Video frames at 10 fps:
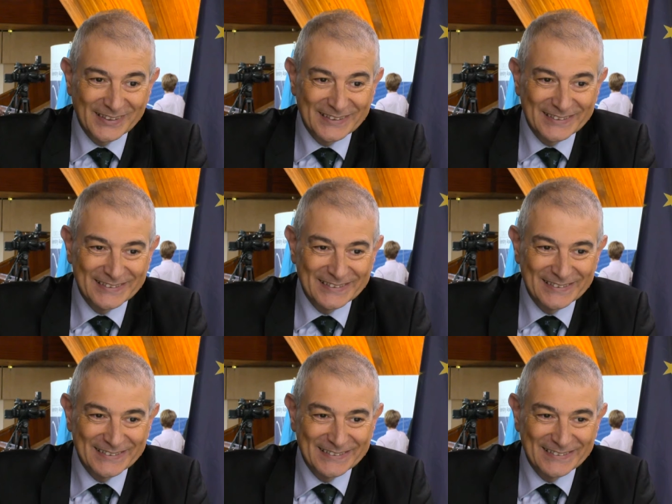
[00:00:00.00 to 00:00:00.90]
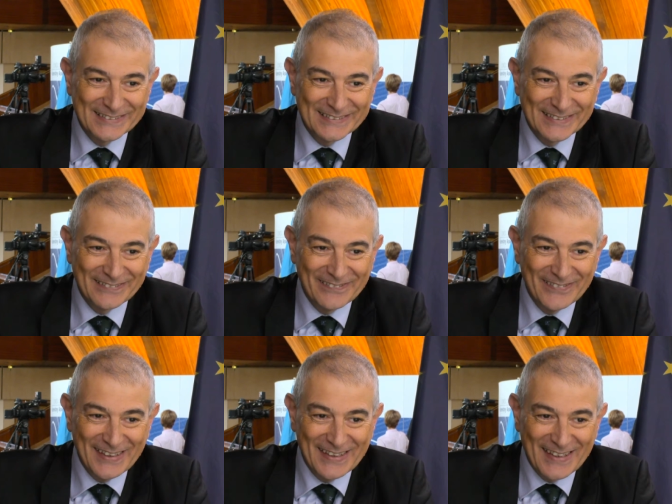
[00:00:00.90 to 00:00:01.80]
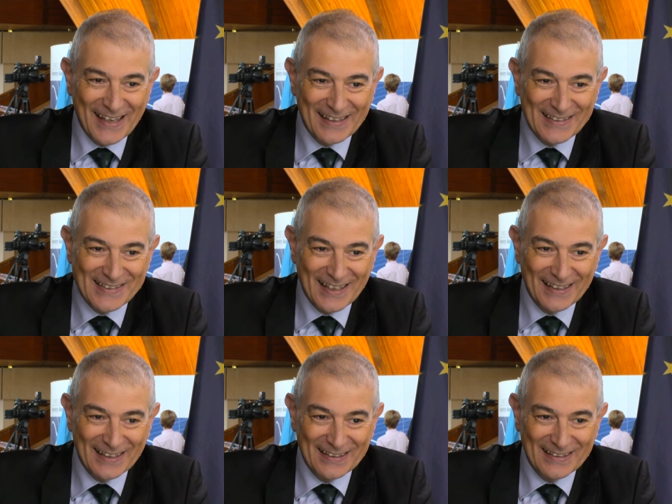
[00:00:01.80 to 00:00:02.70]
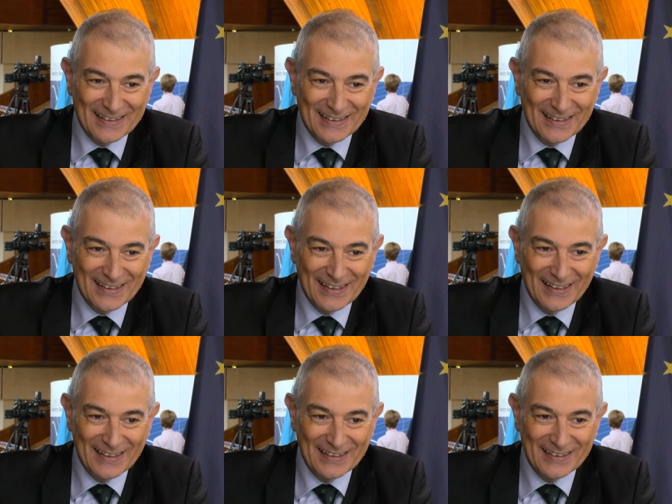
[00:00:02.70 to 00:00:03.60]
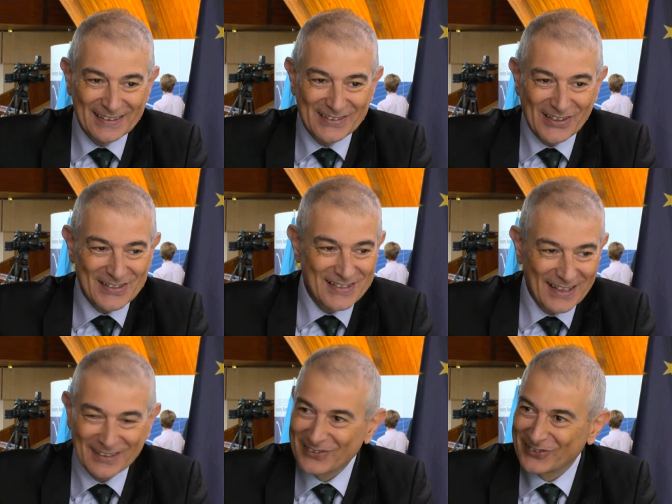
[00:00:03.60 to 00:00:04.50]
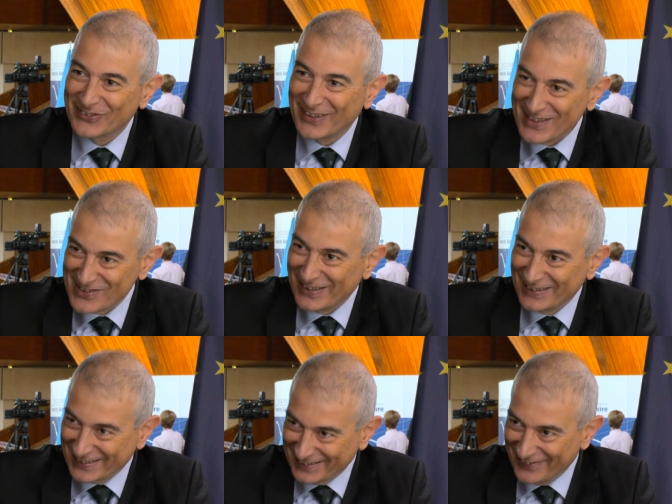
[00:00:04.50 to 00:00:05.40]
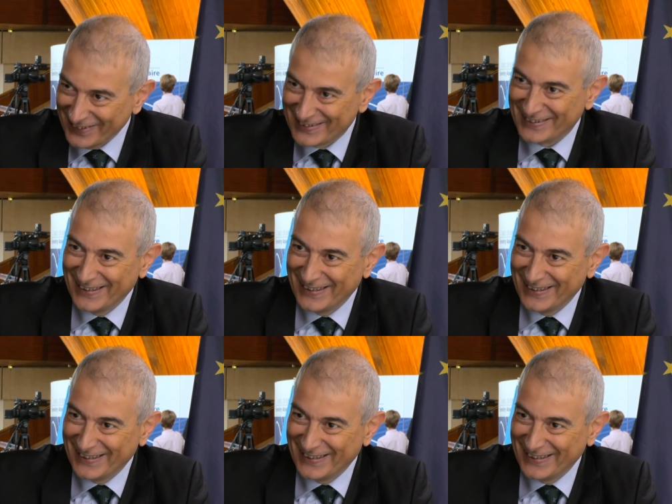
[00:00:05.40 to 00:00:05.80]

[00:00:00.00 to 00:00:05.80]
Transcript: uh, we can say that he just sent to the touch a little bit.